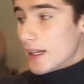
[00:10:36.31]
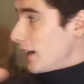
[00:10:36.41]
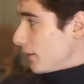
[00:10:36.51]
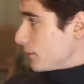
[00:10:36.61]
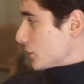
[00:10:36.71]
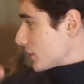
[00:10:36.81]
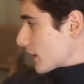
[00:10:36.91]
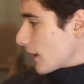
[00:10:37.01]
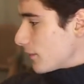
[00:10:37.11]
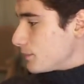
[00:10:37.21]
and
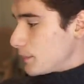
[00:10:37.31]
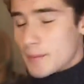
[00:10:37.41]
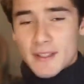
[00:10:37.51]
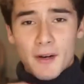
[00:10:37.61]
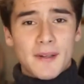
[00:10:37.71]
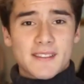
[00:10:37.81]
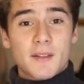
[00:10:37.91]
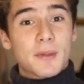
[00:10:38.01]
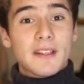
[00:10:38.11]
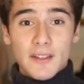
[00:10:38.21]
just kind of pimped out my
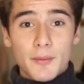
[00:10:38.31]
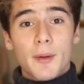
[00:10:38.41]
setup a little